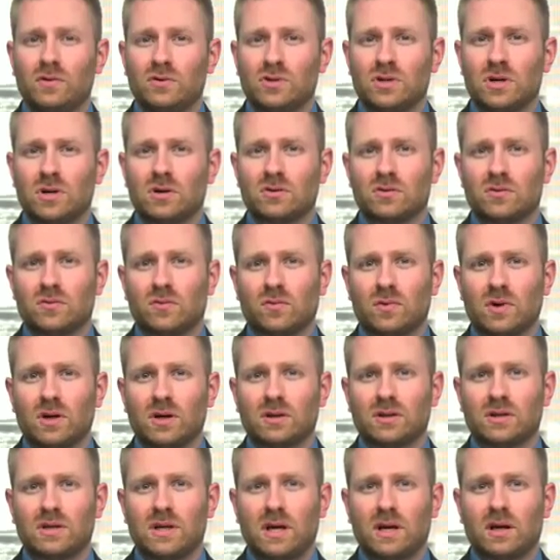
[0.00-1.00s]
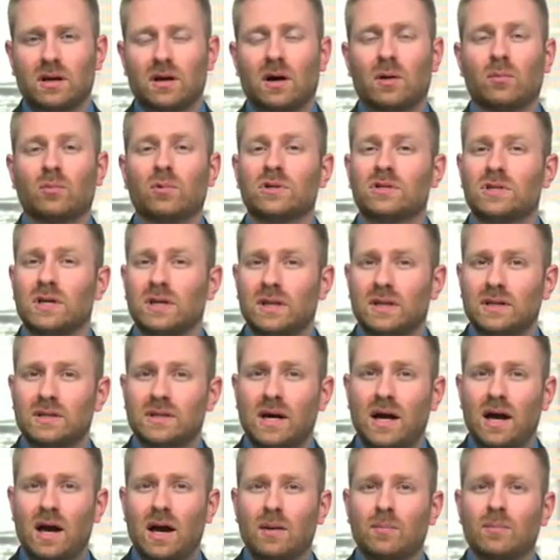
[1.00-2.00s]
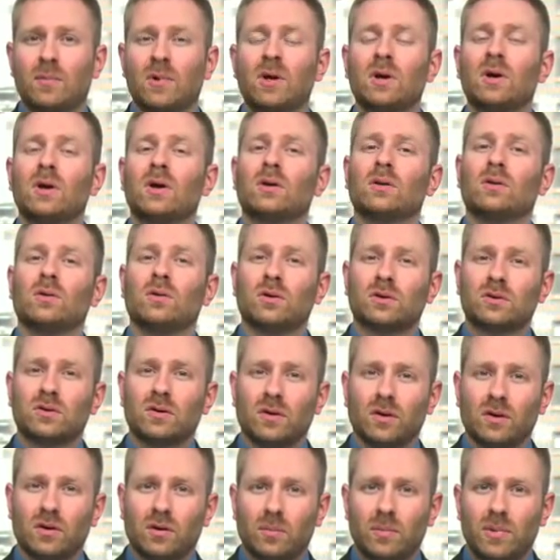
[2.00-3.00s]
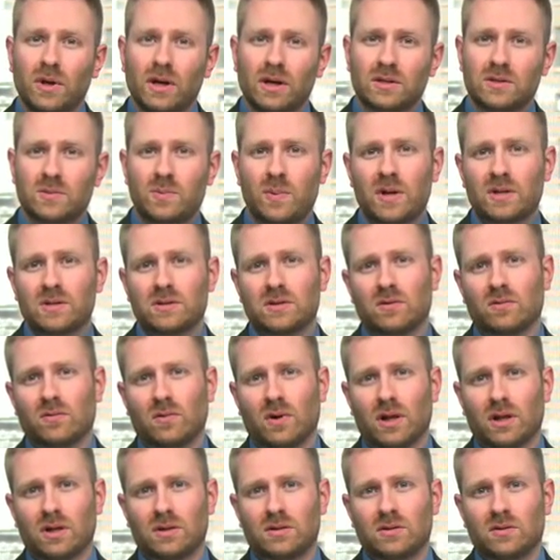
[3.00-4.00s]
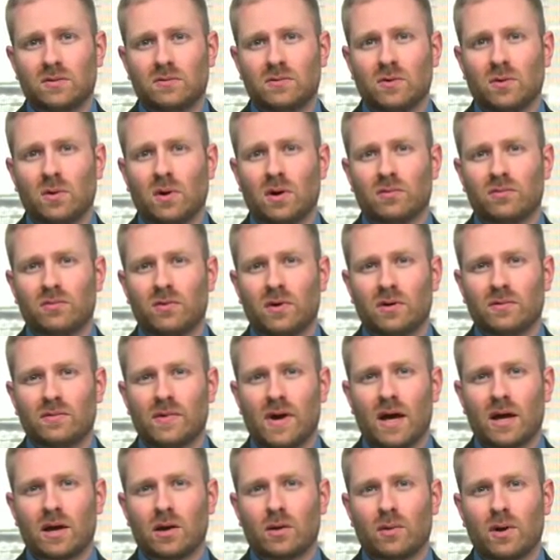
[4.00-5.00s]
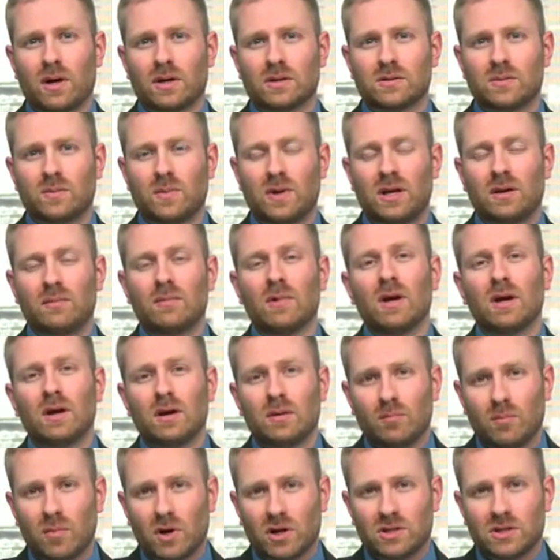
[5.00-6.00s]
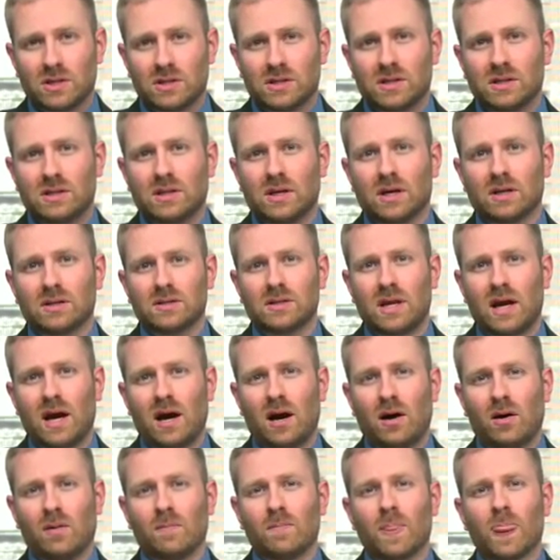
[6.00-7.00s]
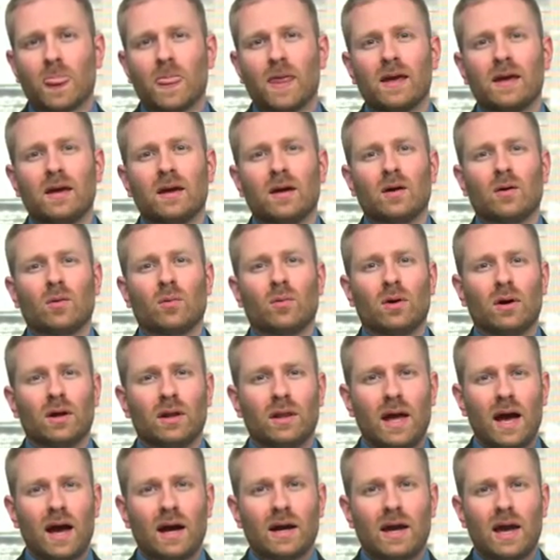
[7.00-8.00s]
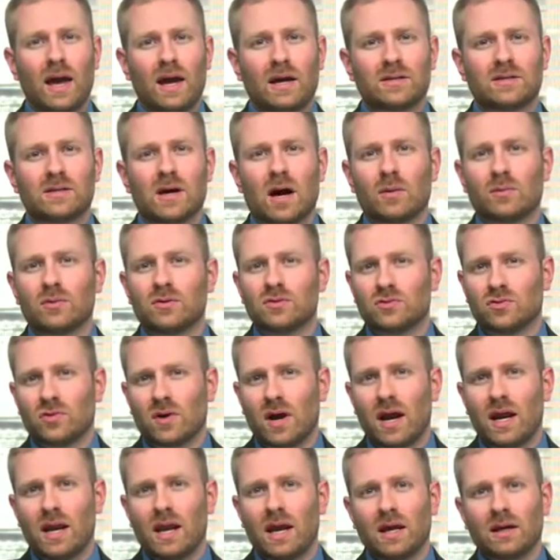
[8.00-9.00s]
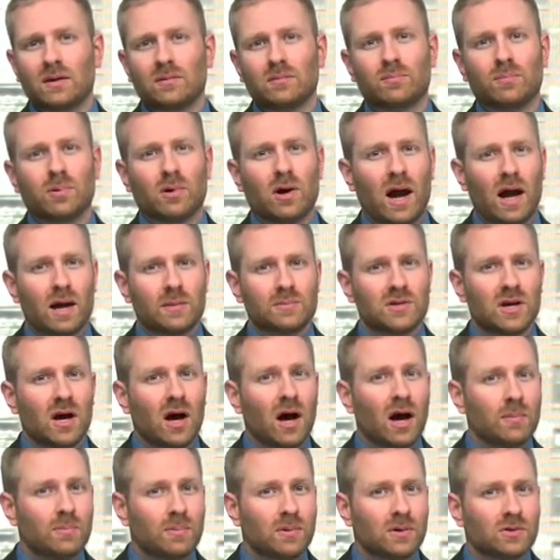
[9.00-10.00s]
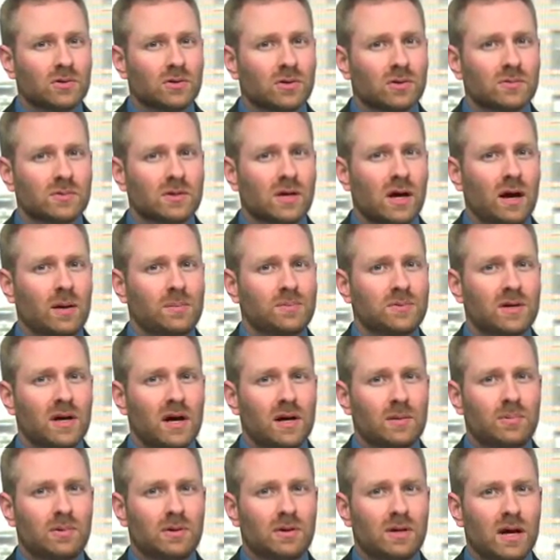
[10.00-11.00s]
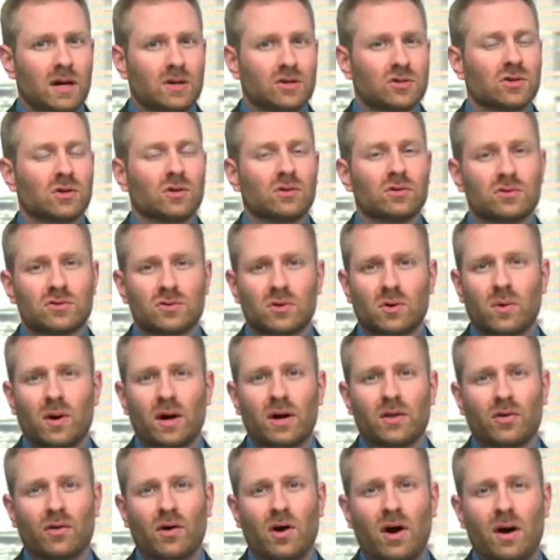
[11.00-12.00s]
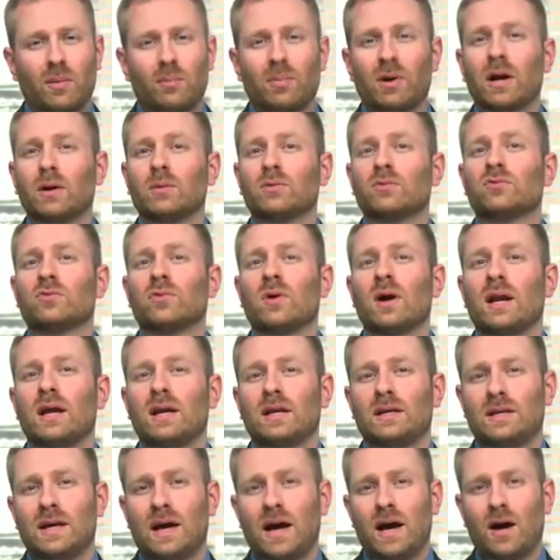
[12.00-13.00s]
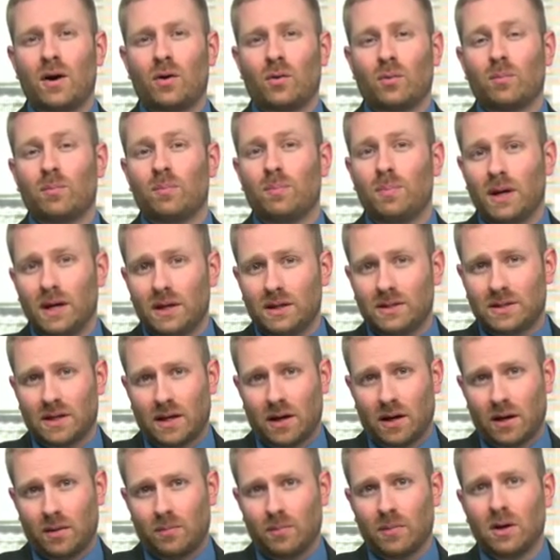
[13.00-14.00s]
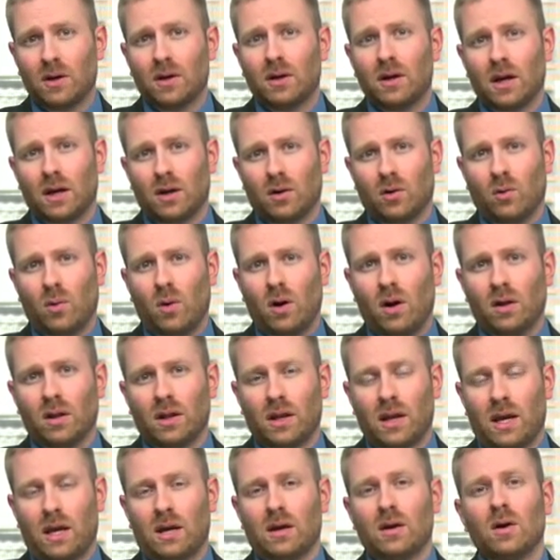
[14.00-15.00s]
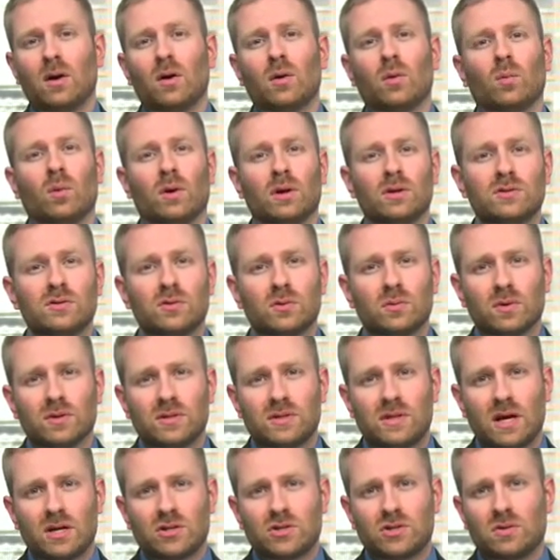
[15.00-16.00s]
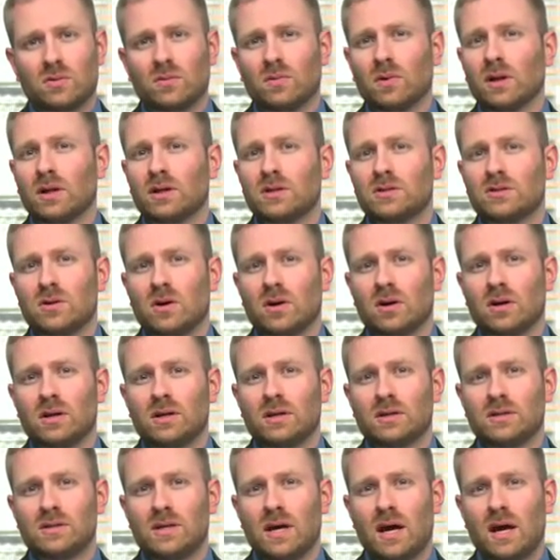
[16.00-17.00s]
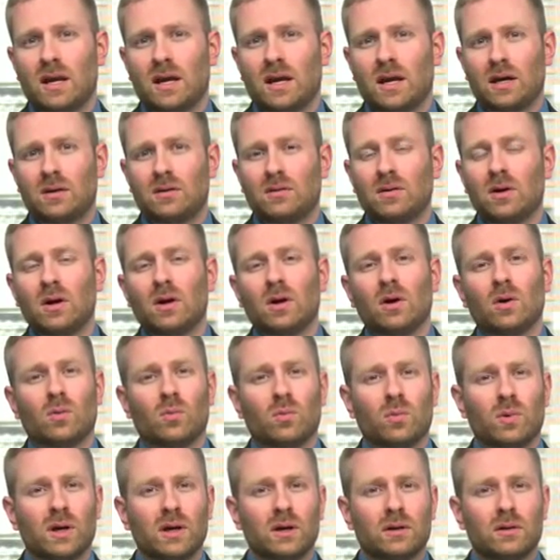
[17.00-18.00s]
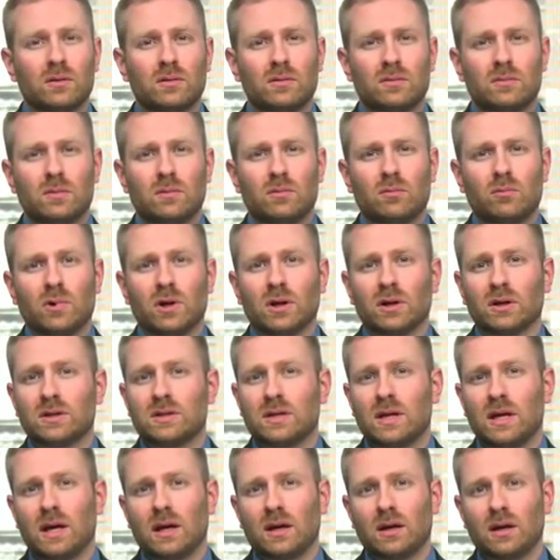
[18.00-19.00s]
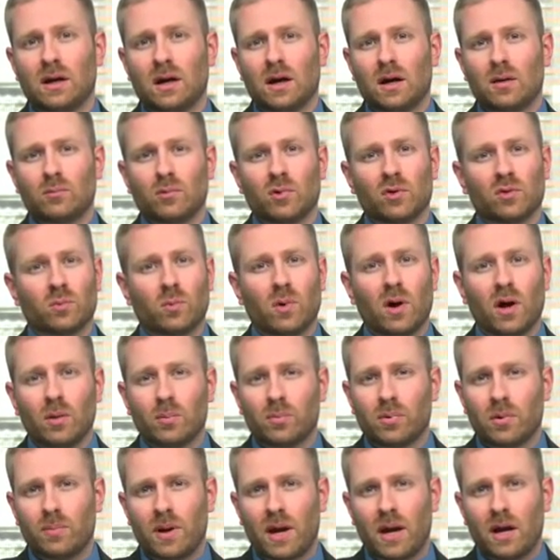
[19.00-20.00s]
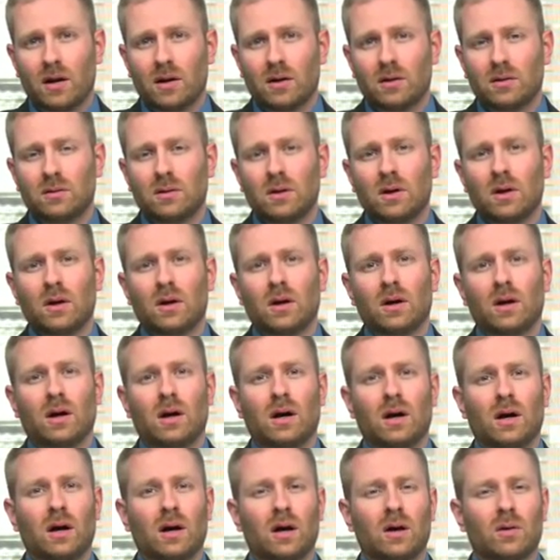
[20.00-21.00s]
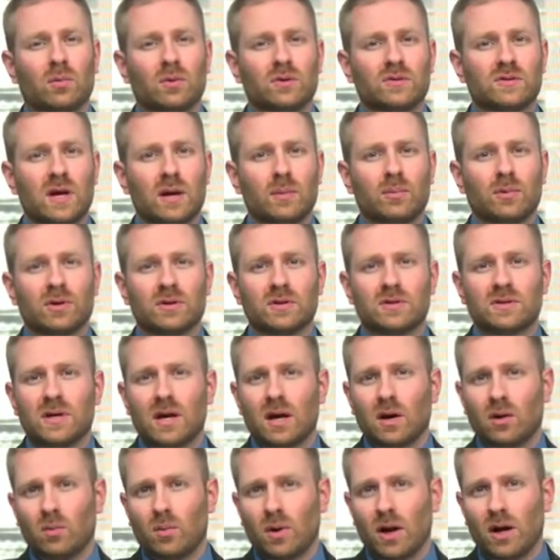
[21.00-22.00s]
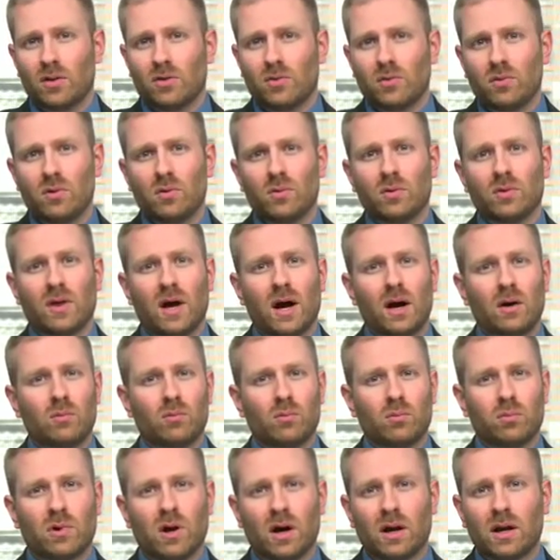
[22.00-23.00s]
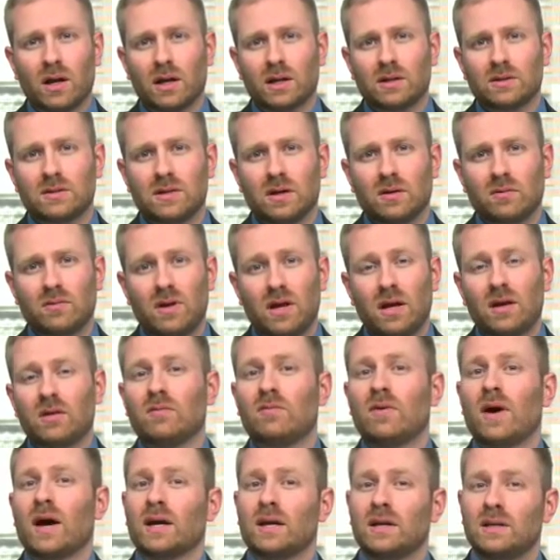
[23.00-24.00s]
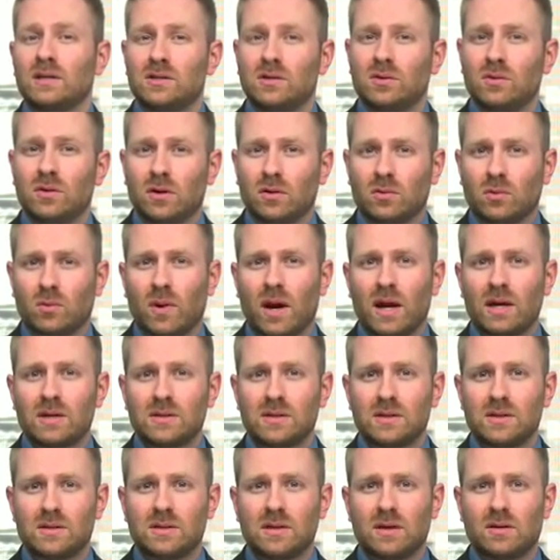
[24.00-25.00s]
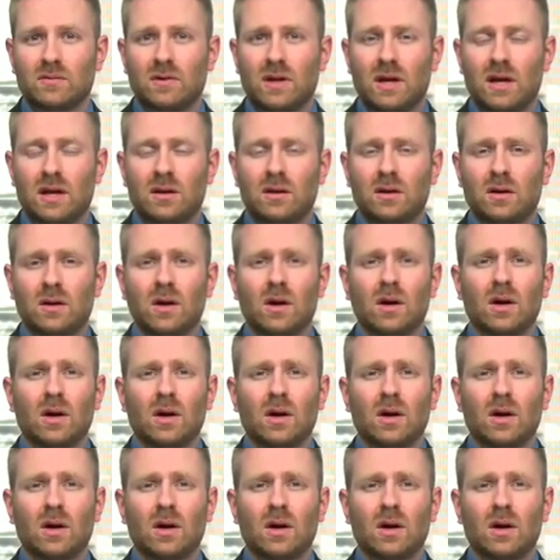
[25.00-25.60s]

shares of Realty Income, which at the time looked a little bit expensive relative to our fair value estimate, much as it does now. Well, in that case, I was trading perhaps up in terms of upside potential, or so I thought, but I was trading down big time in quality. Once the recession really started to set in, Realty Income was well prepared, was able to sail right through without cutting its dividend, in fact continuing to raise its dividend.